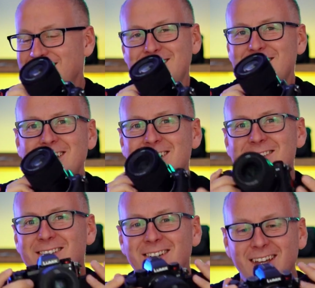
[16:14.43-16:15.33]
You
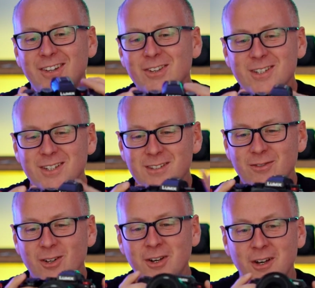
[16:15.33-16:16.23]
can use it as a
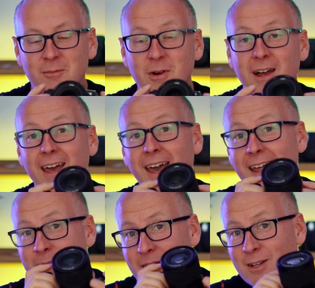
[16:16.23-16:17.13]
vlog camera.
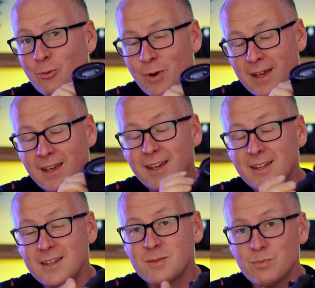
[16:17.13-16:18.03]
And by the way, it
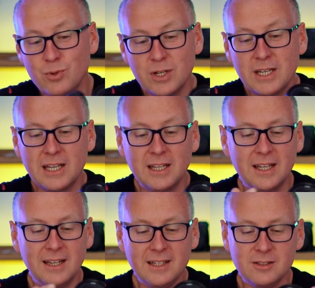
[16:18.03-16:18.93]
is pretty,
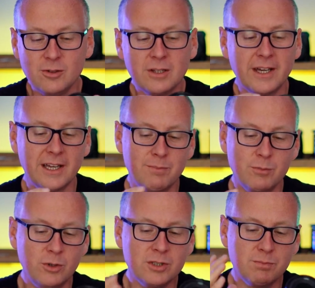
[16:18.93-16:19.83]
it doesn't look like, it
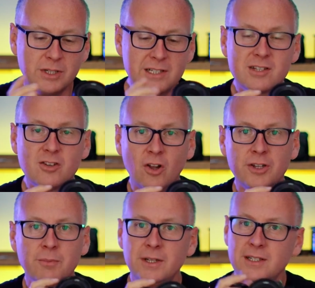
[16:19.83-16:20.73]
looks pretty
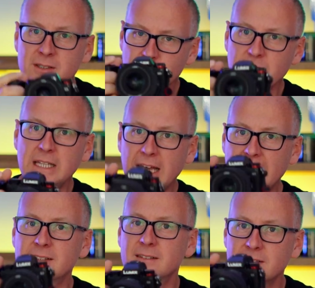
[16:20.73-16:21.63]
solid, but it's pretty
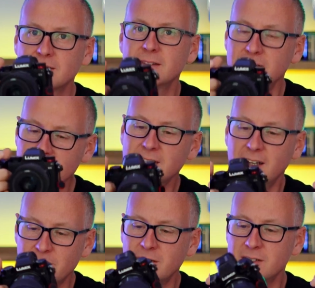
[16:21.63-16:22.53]
light. This
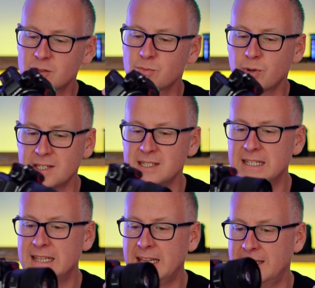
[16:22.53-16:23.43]
camera is
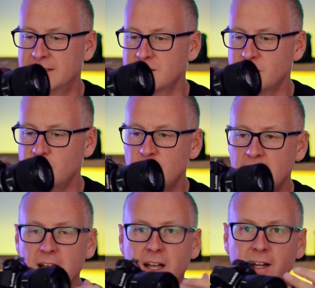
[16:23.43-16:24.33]
surprisingly light, so
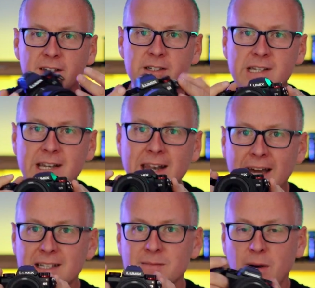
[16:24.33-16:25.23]
there's a
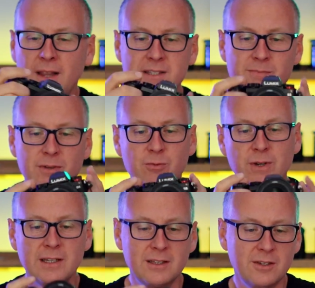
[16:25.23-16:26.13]
nice balance
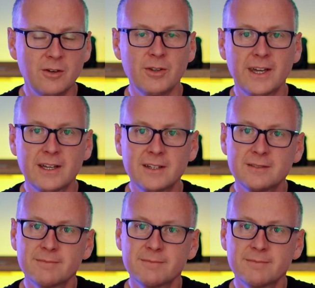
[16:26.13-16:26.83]
between, you know, like,